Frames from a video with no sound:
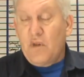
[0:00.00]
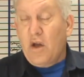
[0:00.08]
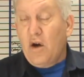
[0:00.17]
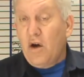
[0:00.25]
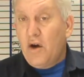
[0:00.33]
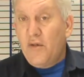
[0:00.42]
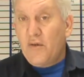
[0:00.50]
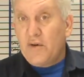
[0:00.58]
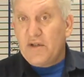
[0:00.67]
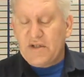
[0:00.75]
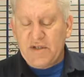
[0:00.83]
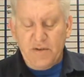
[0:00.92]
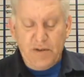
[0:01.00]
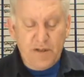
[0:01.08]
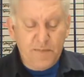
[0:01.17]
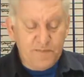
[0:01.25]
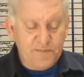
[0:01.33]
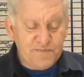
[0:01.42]
All there is to it.
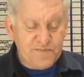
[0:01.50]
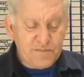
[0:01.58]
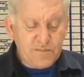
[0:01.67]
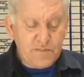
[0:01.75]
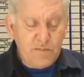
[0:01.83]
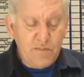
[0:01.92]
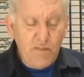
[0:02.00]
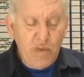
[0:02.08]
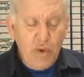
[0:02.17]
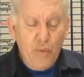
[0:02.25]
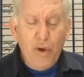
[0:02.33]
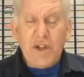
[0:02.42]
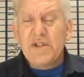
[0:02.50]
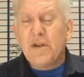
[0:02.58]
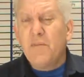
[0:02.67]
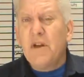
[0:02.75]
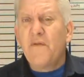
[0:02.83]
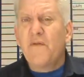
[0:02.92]
What does it
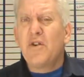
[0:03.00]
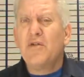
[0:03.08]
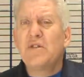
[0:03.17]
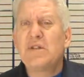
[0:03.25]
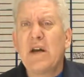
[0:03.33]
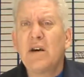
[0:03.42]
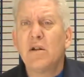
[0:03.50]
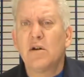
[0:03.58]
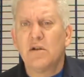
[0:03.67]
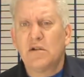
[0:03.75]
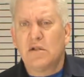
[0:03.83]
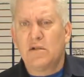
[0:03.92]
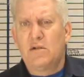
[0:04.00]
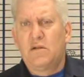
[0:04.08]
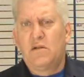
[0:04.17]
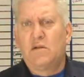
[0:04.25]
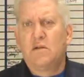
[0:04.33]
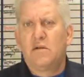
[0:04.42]
mean for you sellers?
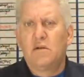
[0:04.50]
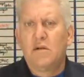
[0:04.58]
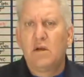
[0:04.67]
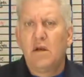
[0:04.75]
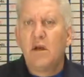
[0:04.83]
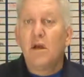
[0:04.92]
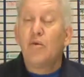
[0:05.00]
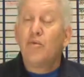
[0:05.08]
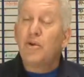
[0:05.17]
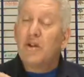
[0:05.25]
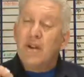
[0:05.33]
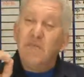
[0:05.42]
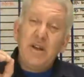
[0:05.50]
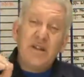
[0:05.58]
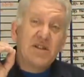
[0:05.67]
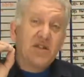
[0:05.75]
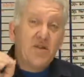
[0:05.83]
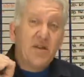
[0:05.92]
Really
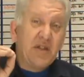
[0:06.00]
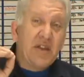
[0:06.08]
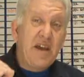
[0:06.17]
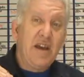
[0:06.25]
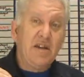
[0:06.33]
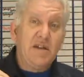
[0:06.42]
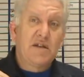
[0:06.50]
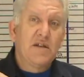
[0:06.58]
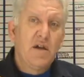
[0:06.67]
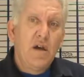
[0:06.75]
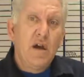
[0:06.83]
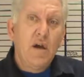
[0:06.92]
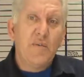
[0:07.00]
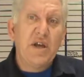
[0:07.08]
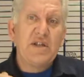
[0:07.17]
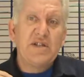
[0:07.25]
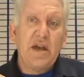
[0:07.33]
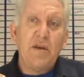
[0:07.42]
means good things,
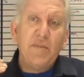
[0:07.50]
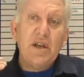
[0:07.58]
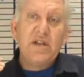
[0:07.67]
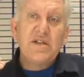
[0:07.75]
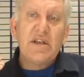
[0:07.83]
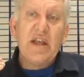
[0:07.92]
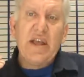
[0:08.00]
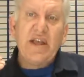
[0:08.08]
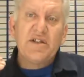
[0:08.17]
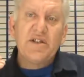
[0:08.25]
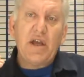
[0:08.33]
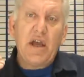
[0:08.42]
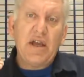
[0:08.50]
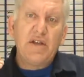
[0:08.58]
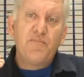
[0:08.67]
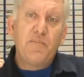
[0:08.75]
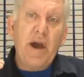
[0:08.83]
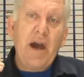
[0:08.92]
because that means it's
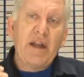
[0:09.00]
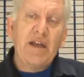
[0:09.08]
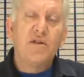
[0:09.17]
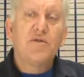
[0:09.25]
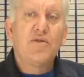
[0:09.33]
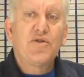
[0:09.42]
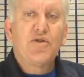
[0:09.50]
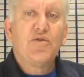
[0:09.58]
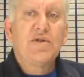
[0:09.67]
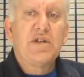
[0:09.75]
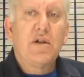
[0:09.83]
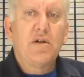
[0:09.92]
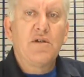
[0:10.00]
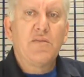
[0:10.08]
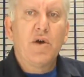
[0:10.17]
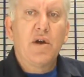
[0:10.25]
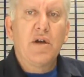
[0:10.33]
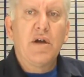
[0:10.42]
back into a true seller's
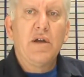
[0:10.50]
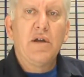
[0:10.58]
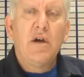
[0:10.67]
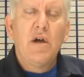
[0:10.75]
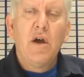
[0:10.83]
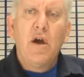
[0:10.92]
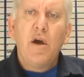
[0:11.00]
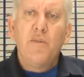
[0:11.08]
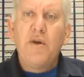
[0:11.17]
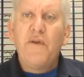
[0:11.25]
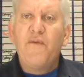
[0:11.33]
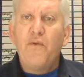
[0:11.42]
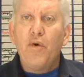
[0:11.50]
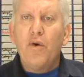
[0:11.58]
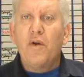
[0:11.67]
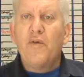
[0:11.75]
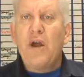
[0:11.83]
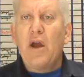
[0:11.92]
market.
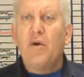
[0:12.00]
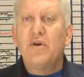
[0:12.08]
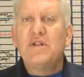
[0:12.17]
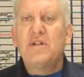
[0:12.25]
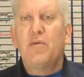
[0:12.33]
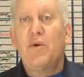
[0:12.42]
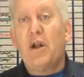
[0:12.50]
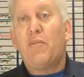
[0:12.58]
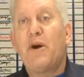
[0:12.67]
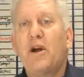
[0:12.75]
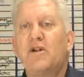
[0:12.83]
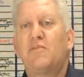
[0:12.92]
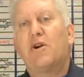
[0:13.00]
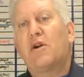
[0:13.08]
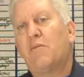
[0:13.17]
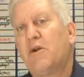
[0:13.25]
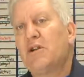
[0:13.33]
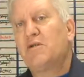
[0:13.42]
Before, they always said we had a buyer's
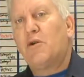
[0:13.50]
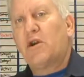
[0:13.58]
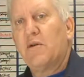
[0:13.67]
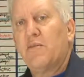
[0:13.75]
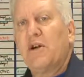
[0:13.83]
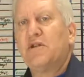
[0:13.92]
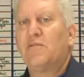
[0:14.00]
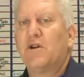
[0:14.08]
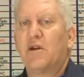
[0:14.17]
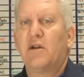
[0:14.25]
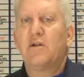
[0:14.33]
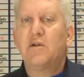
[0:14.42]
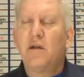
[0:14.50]
market, buyer's market, buyer's market.